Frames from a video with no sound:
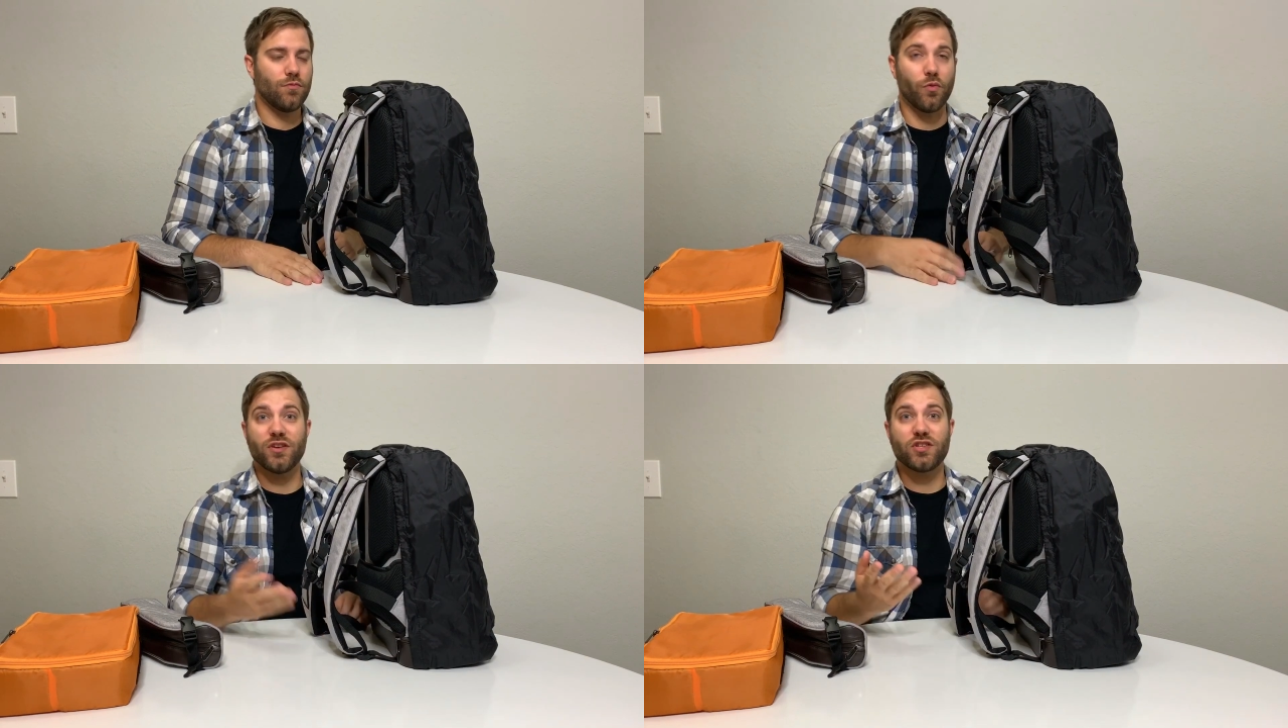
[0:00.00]

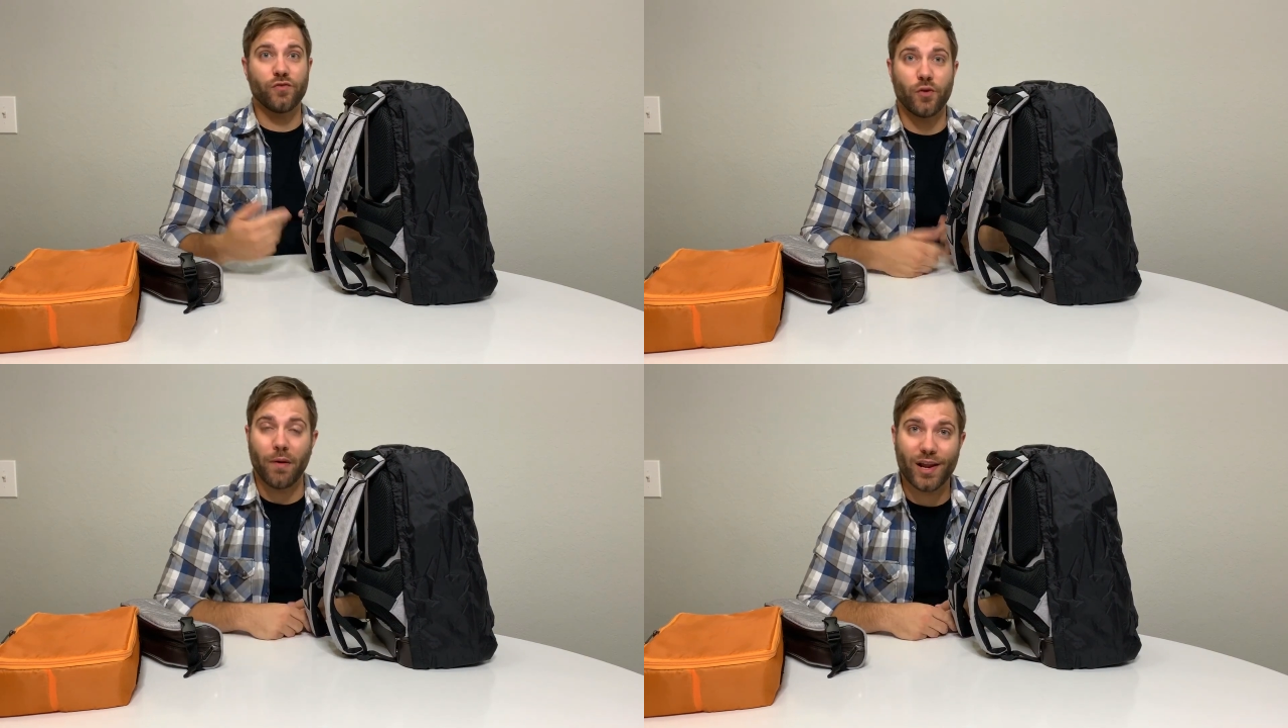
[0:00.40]
The rest
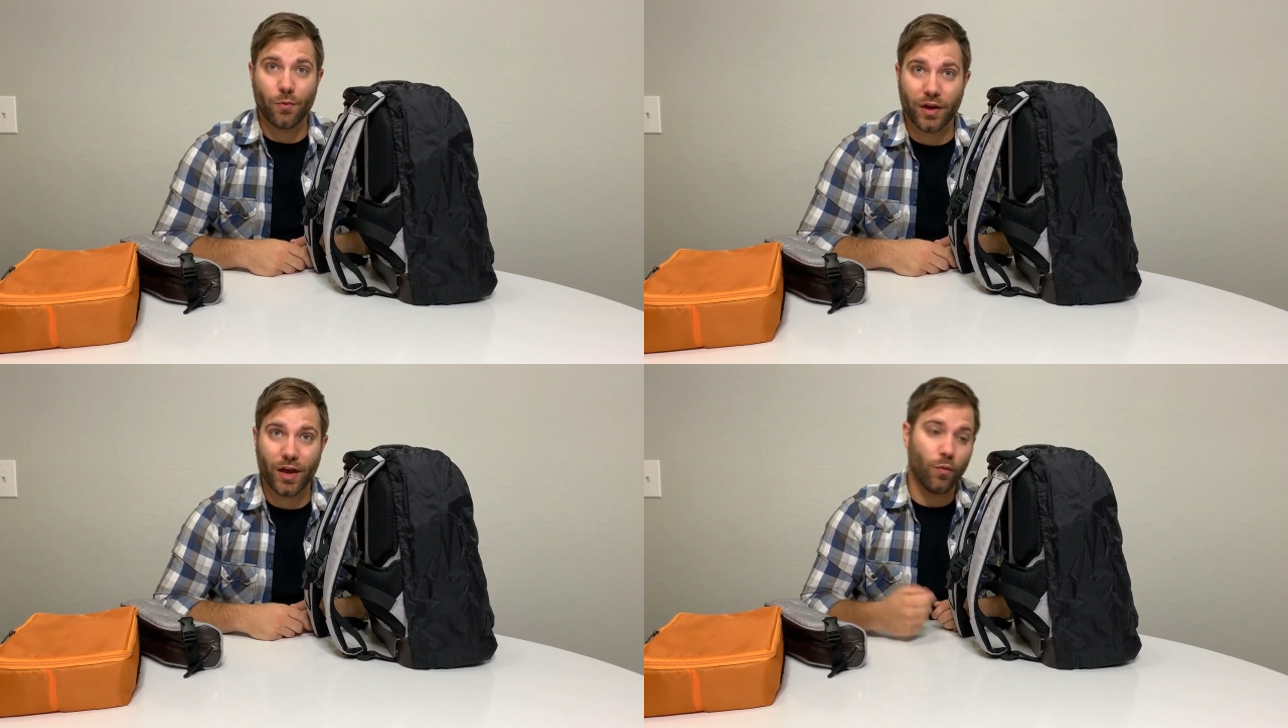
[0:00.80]
of your body
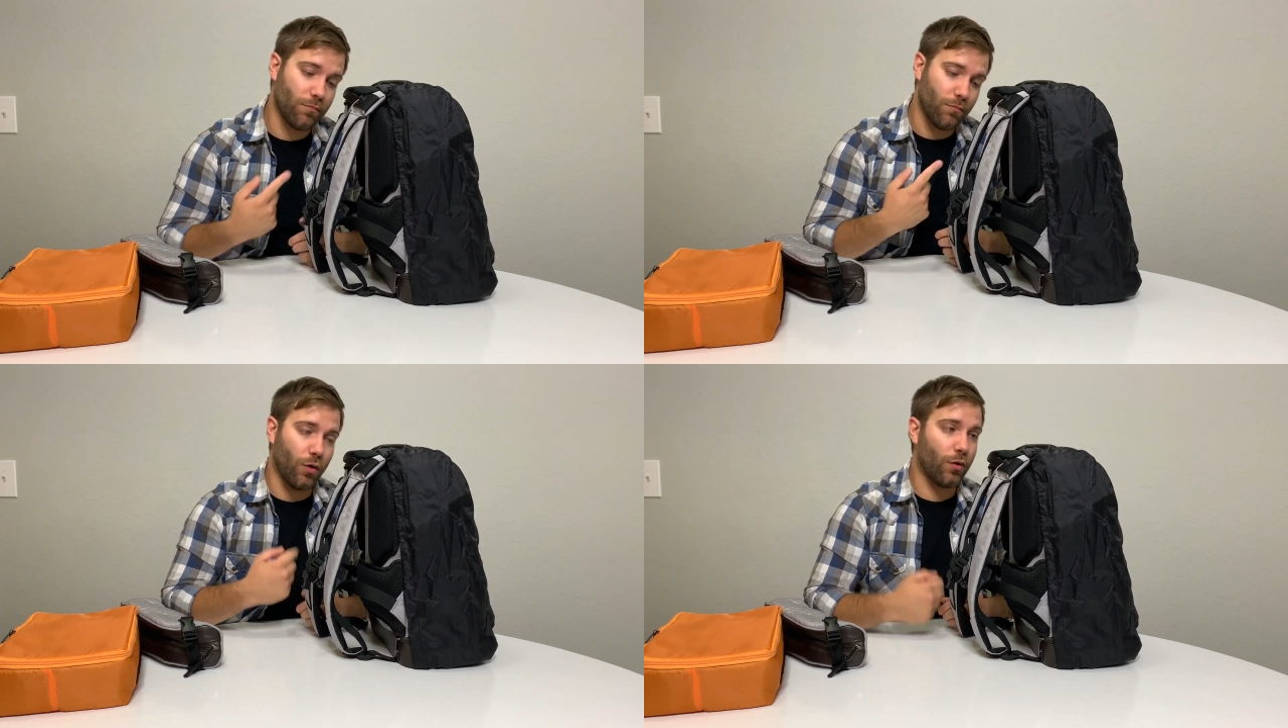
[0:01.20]
will get
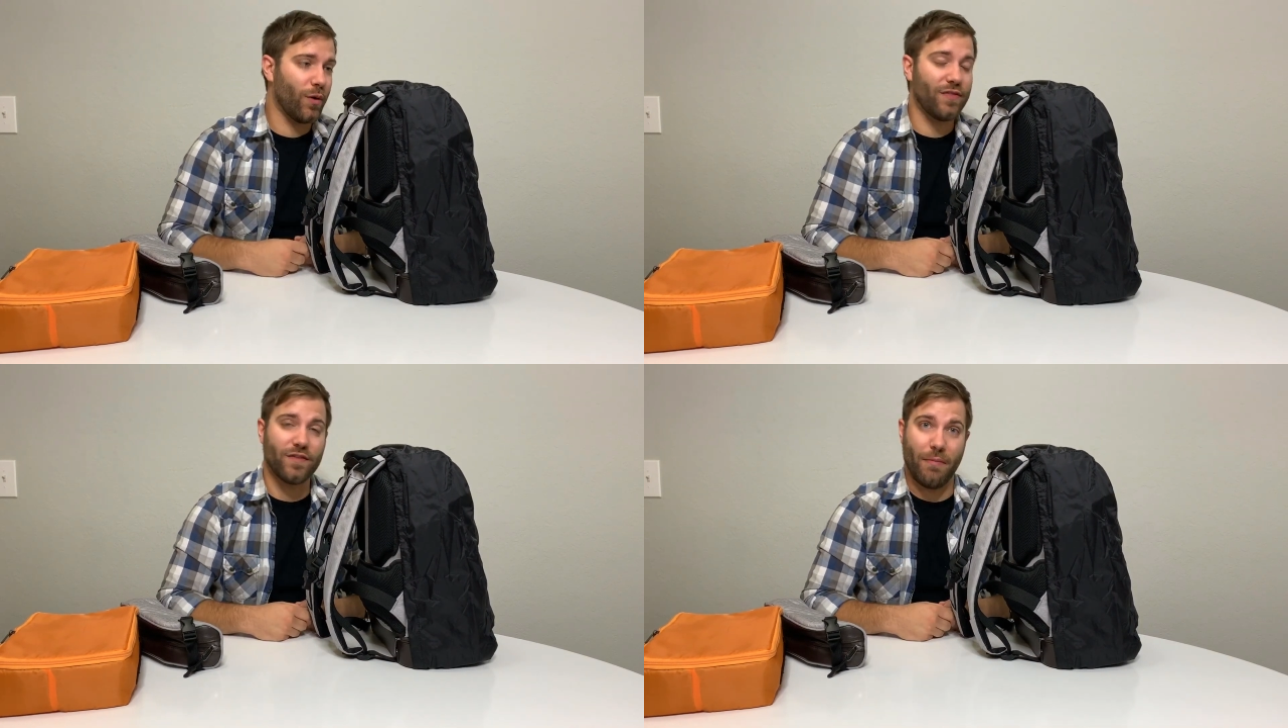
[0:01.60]
more
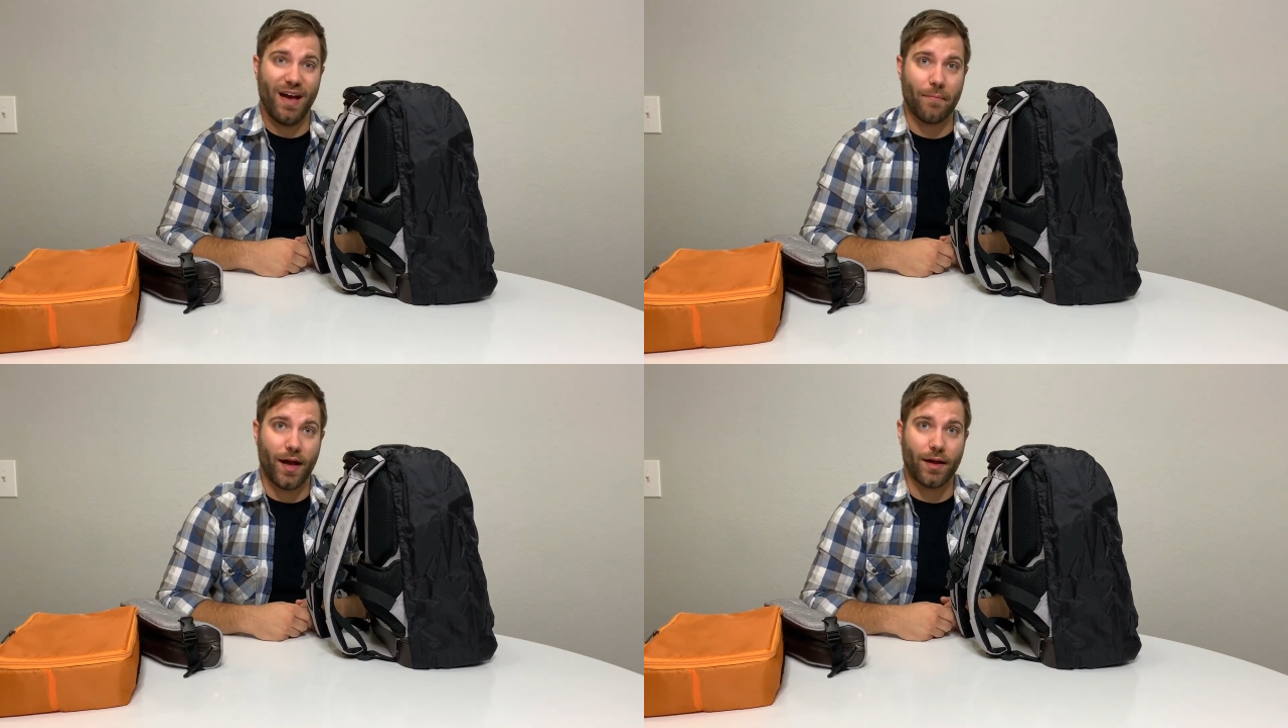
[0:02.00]
wet than the
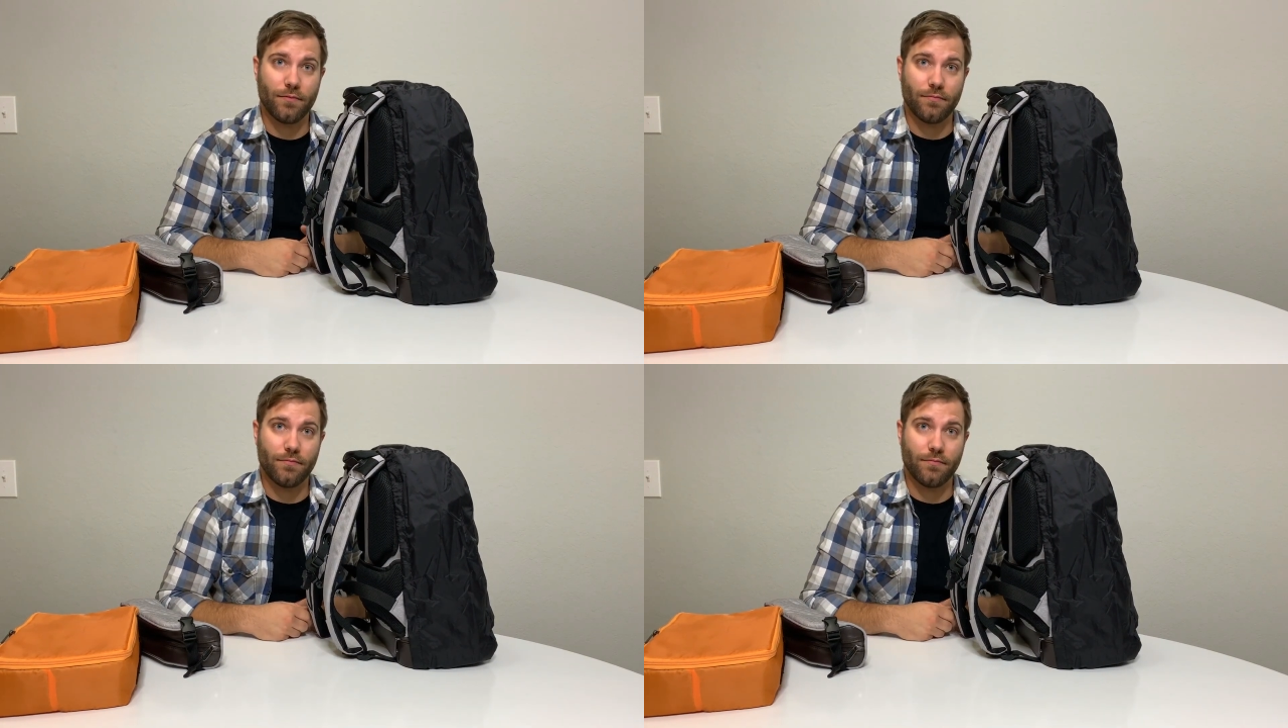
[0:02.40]
backpack.